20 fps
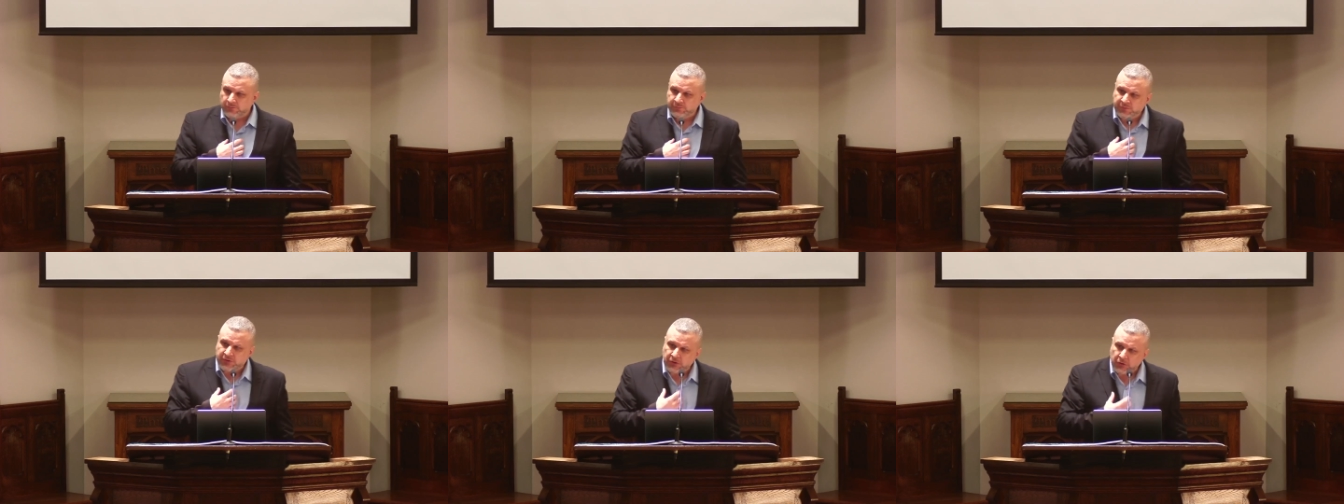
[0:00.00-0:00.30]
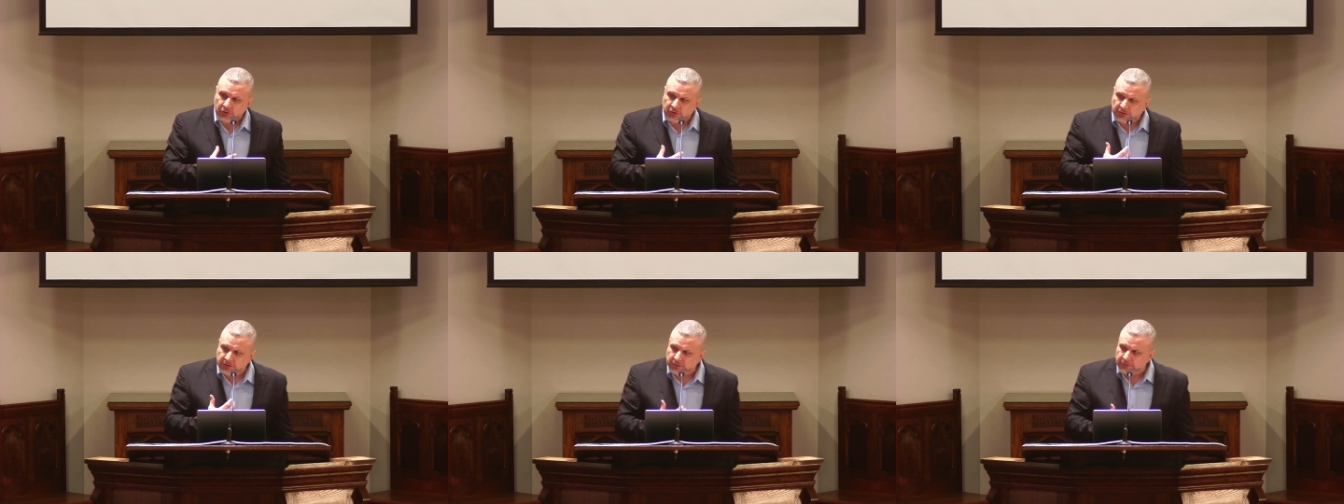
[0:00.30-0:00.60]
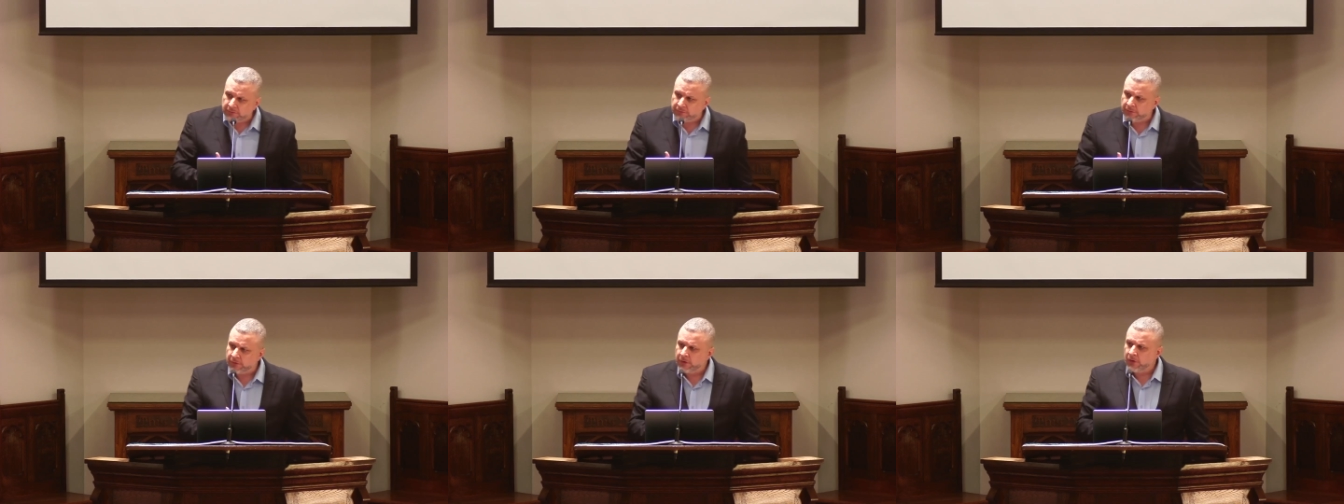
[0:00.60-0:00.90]

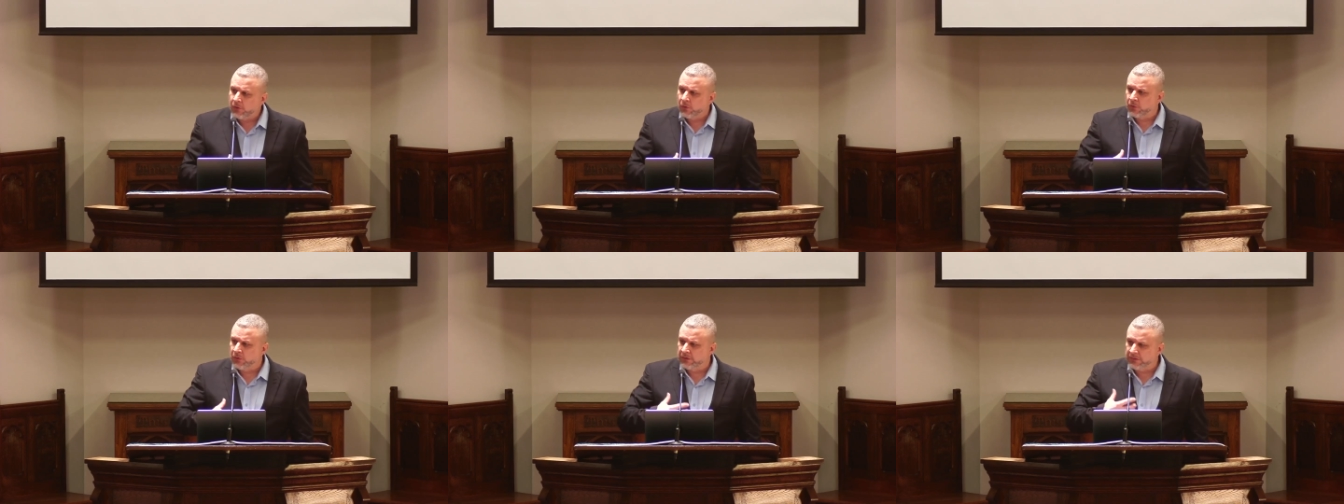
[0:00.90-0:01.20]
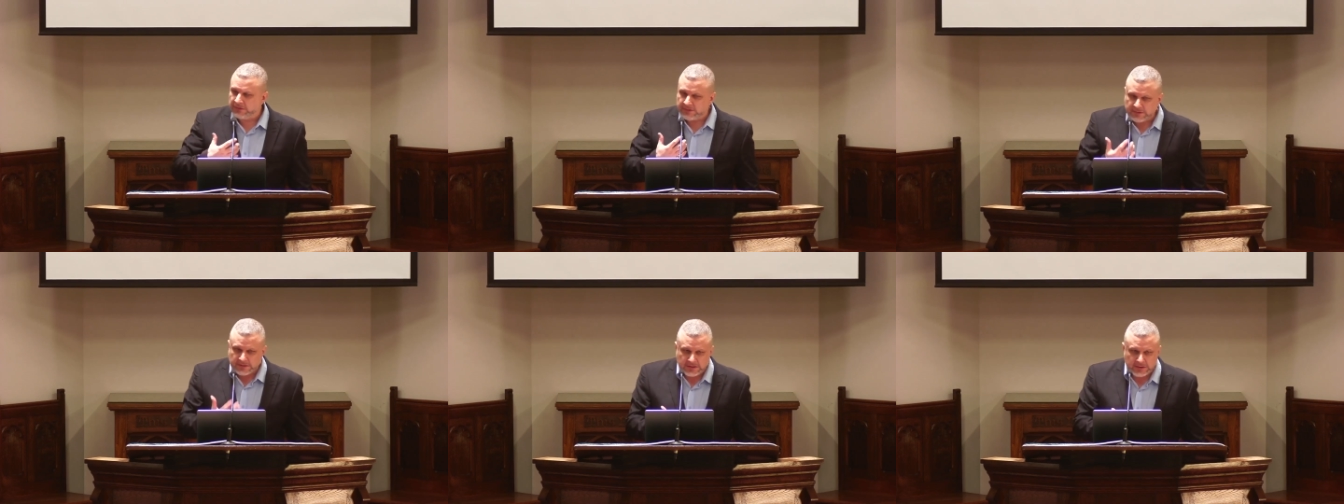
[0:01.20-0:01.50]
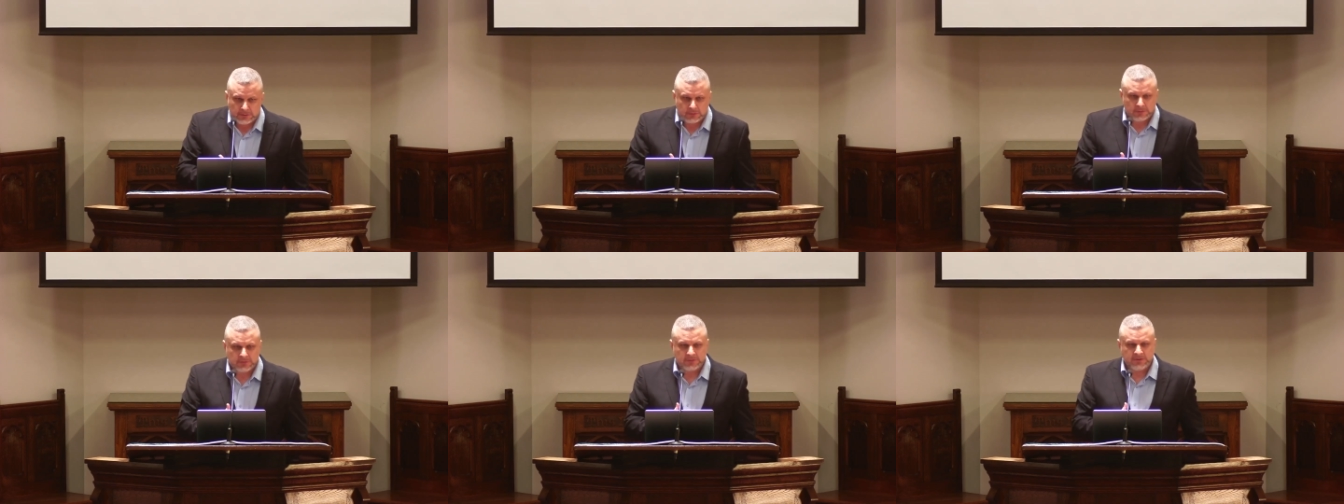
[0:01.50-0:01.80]
punitive or
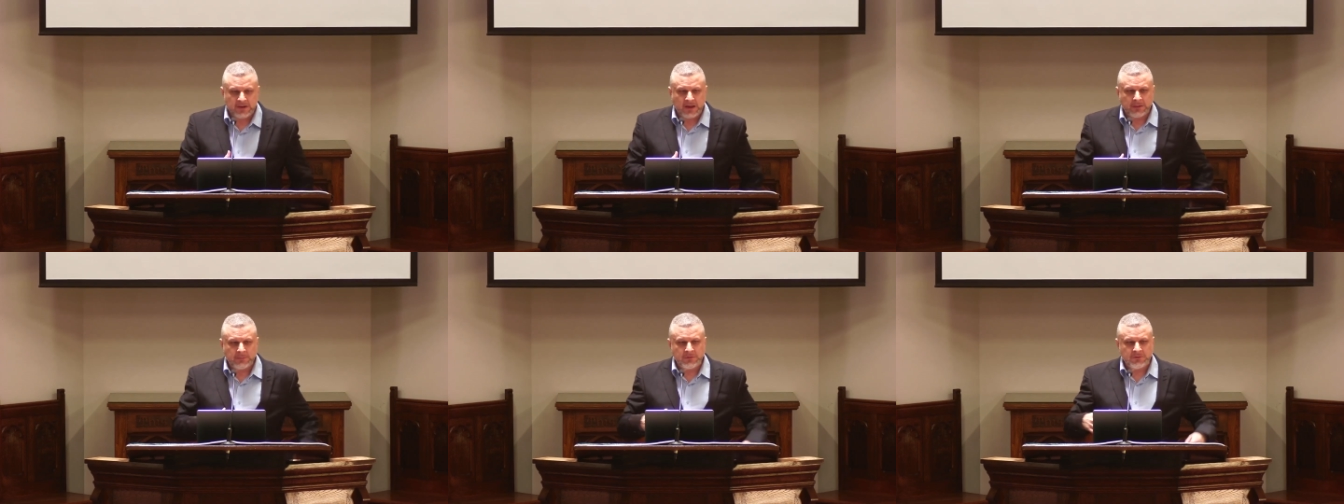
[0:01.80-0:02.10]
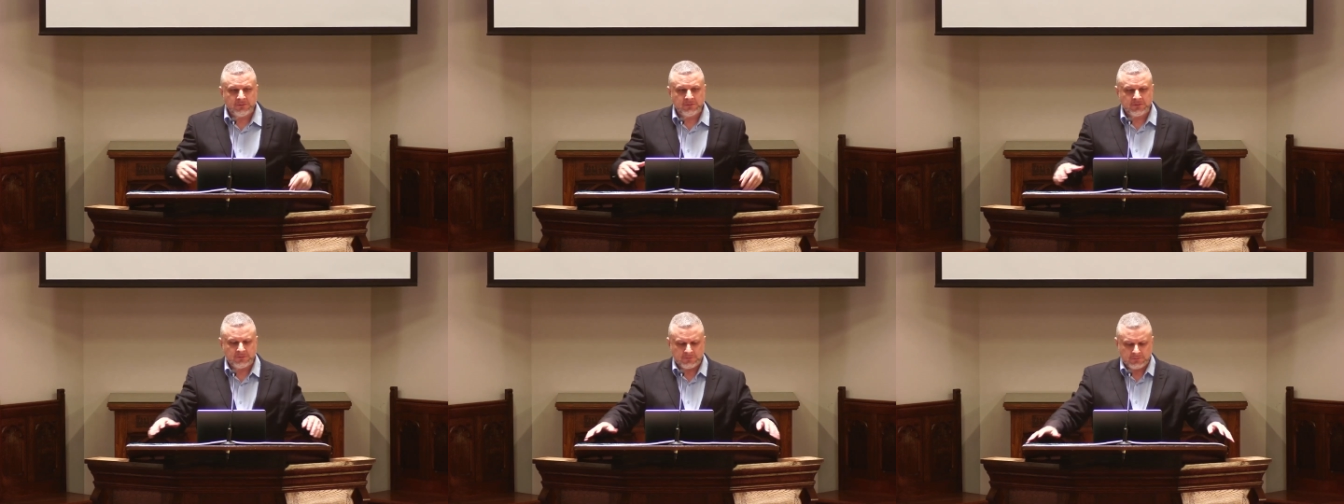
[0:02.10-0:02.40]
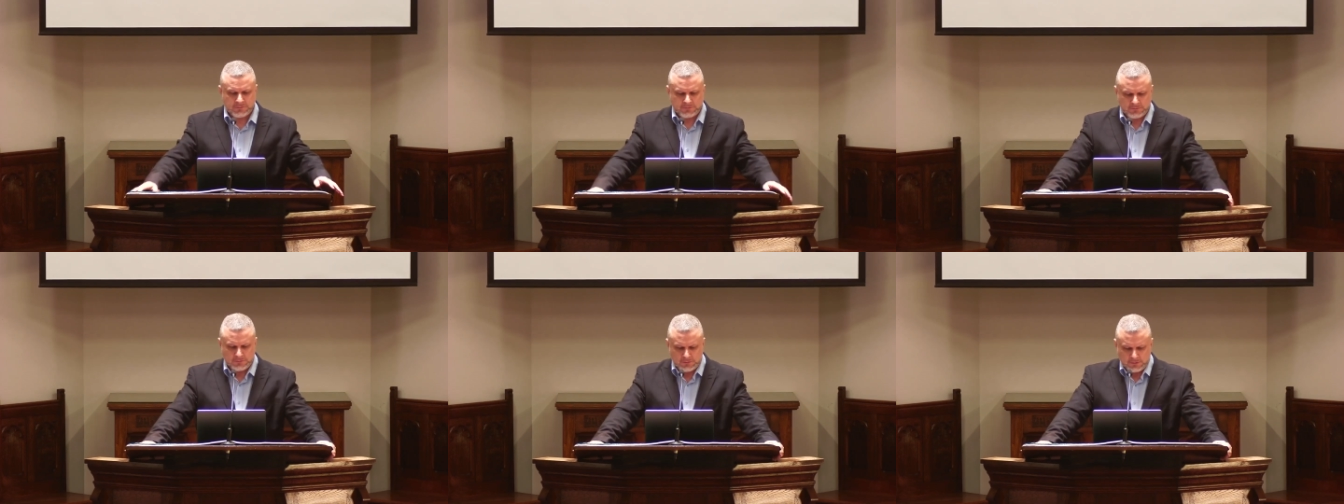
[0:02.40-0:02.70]
legal
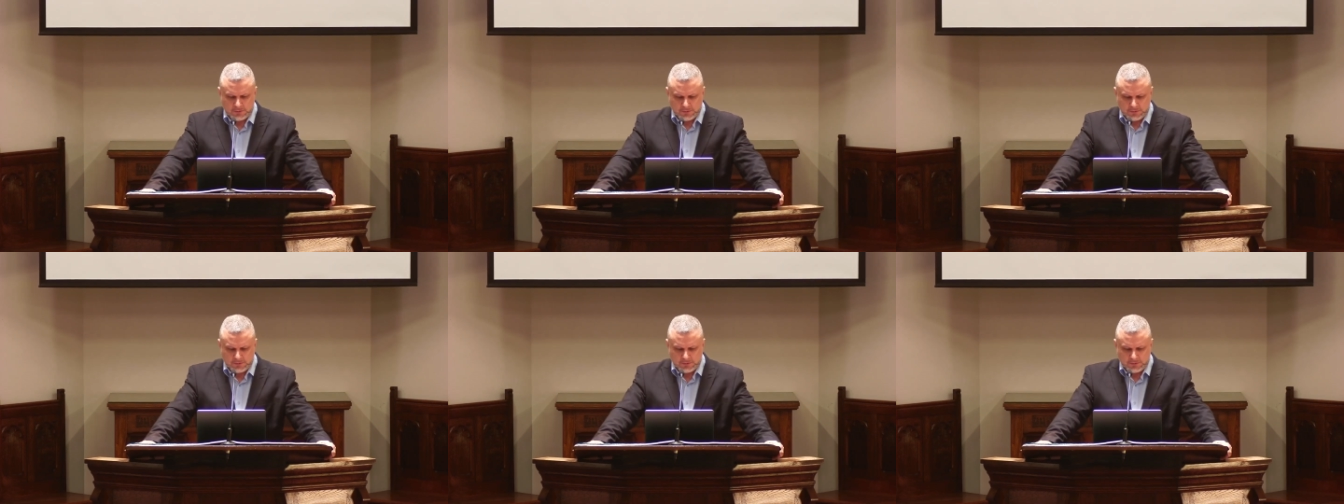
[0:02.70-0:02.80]
damages.